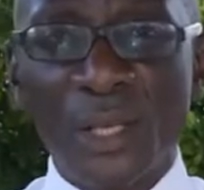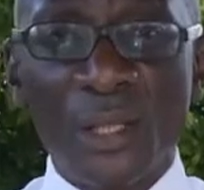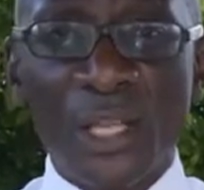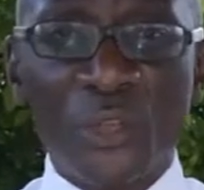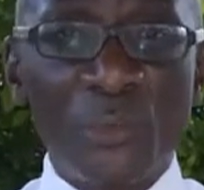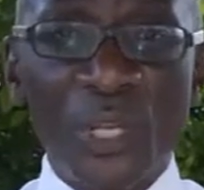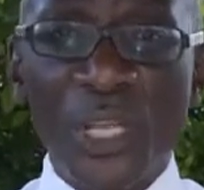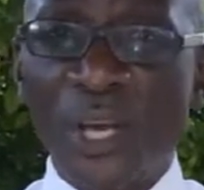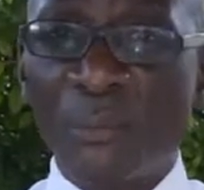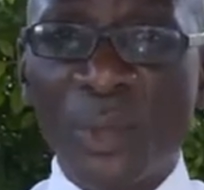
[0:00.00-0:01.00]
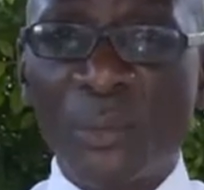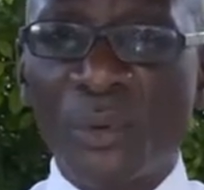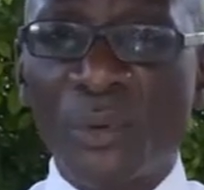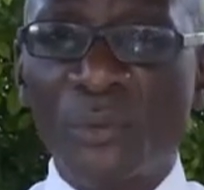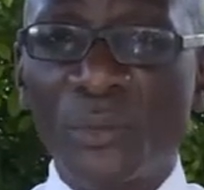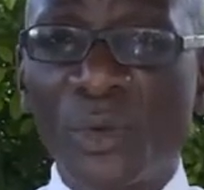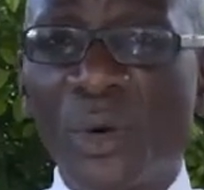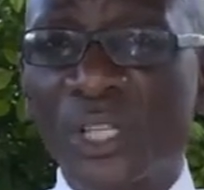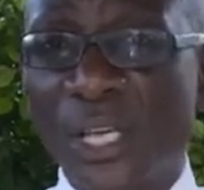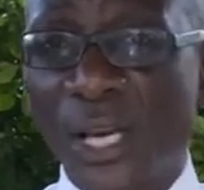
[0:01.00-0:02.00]
There are too many young people who
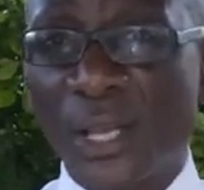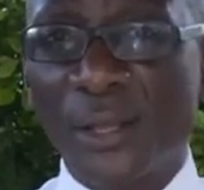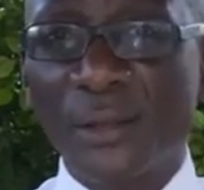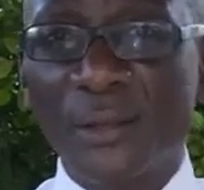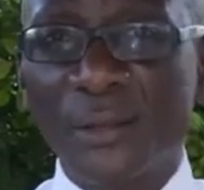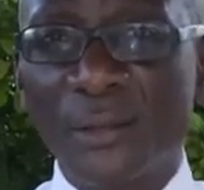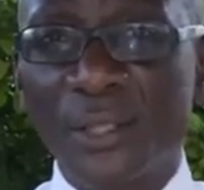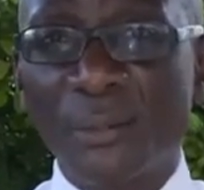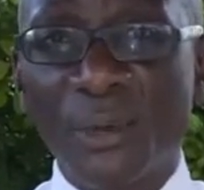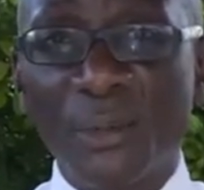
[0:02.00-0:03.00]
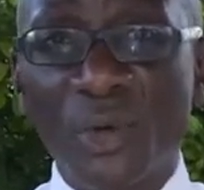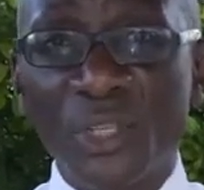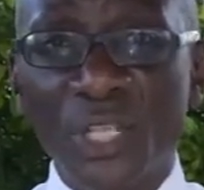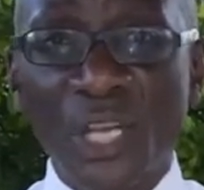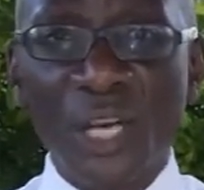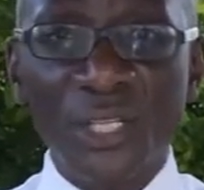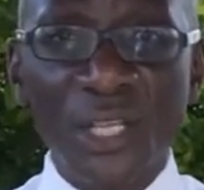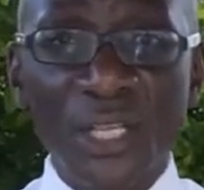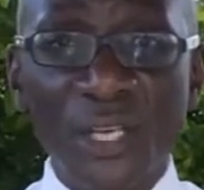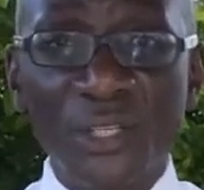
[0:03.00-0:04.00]
are dying simply because they can't
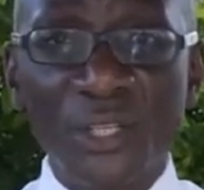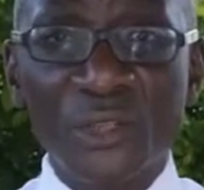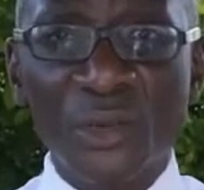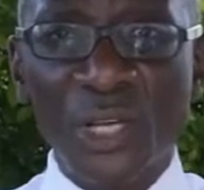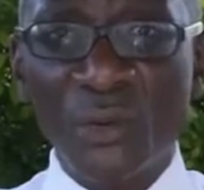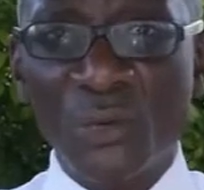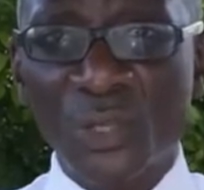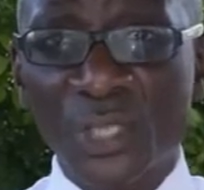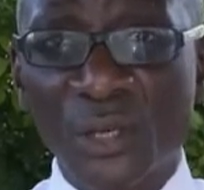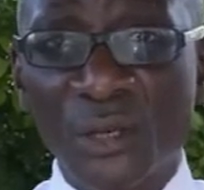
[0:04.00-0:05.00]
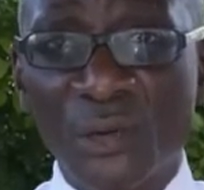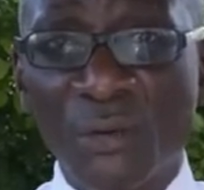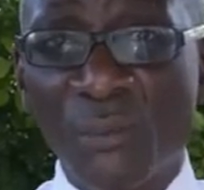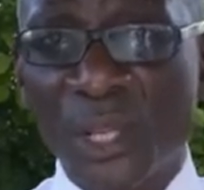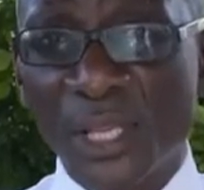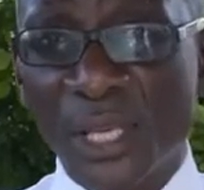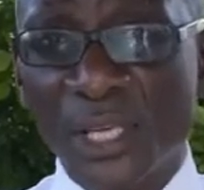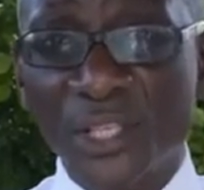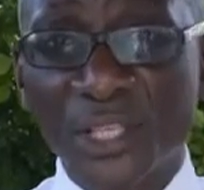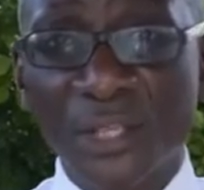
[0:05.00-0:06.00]
get access to clean water or
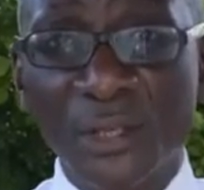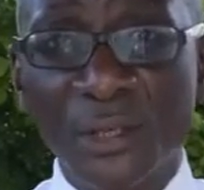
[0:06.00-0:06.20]
medication.